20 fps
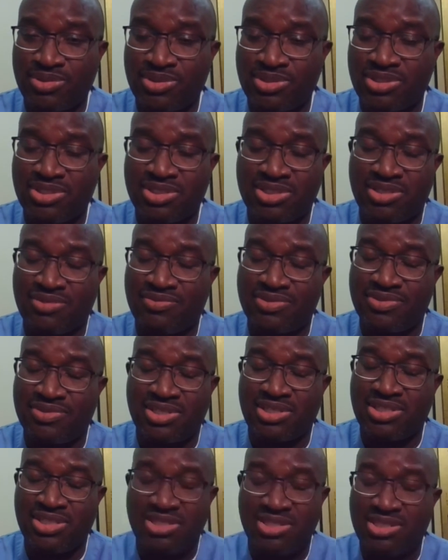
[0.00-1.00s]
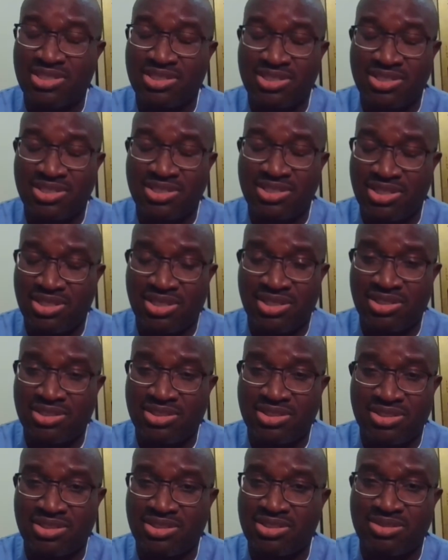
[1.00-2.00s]
which in itself is a tedious thing.
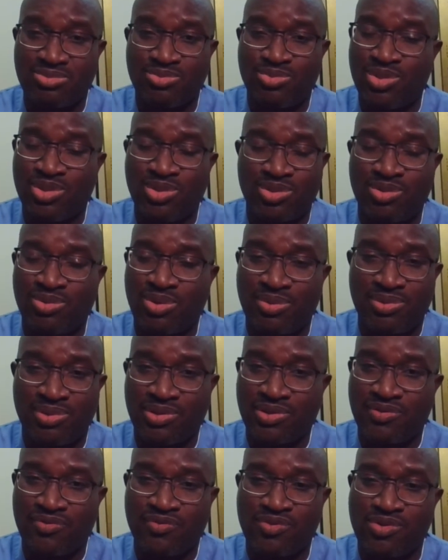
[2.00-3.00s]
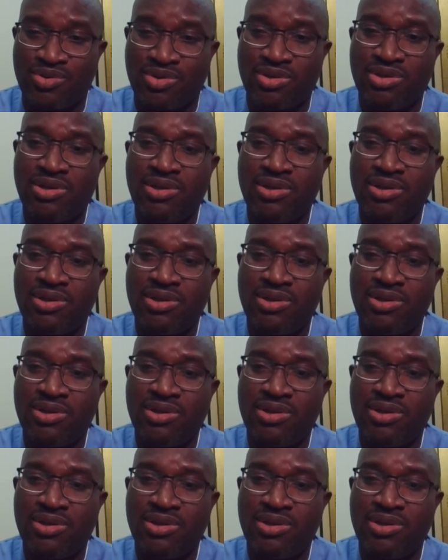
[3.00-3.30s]
It's just we don't know what we're looking for.